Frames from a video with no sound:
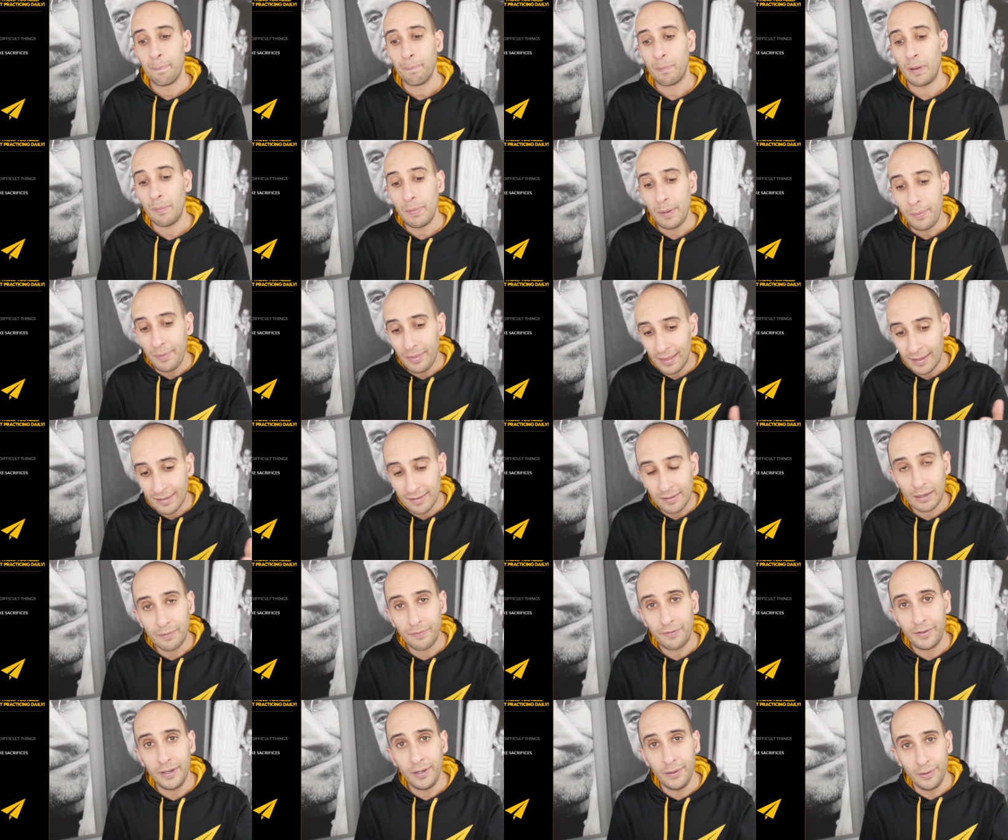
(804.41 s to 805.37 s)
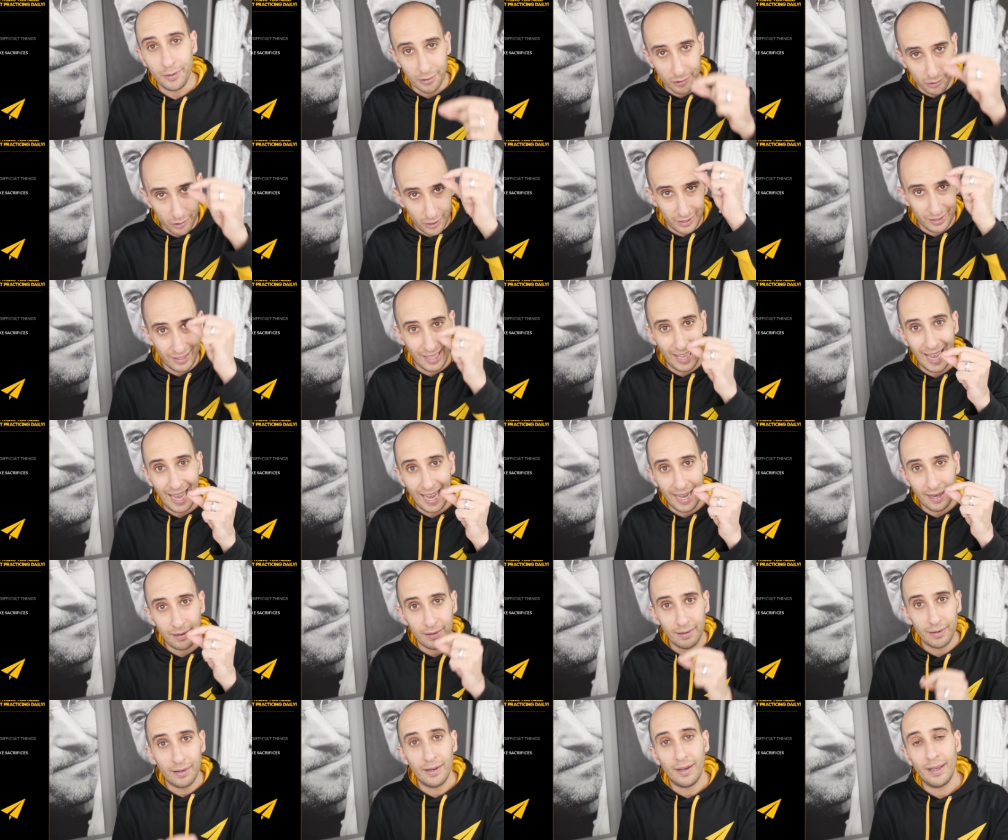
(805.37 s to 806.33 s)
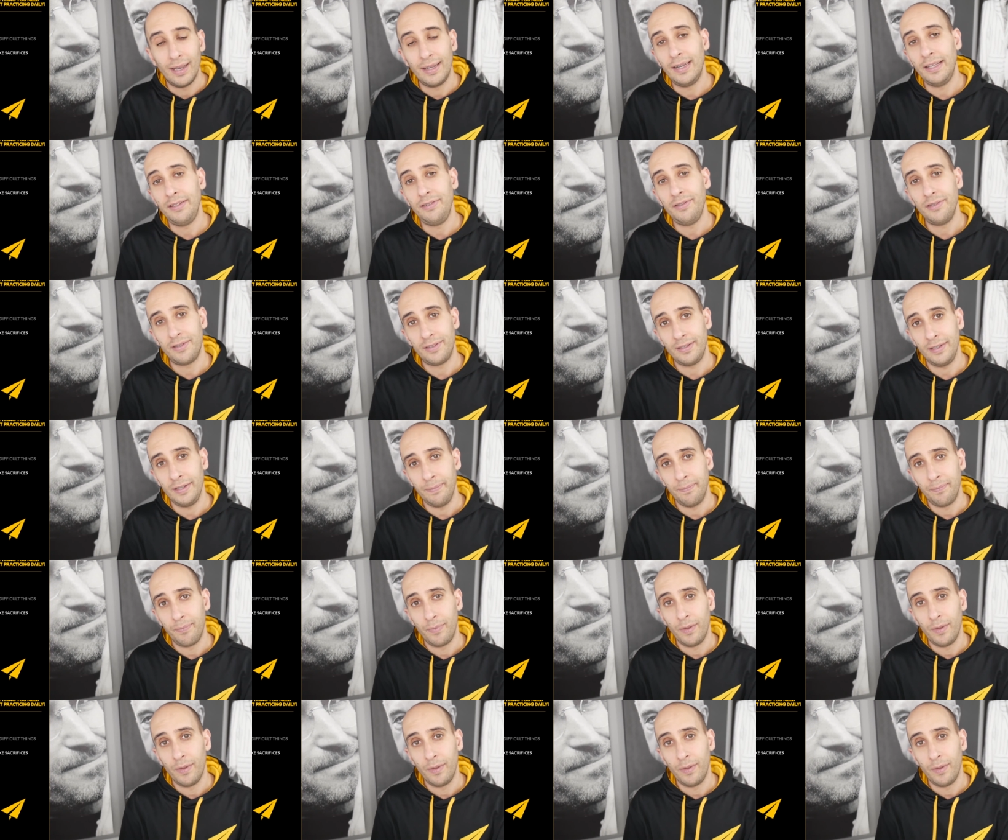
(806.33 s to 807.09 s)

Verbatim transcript: but maybe that's not for you. You try on the hat, and then you see.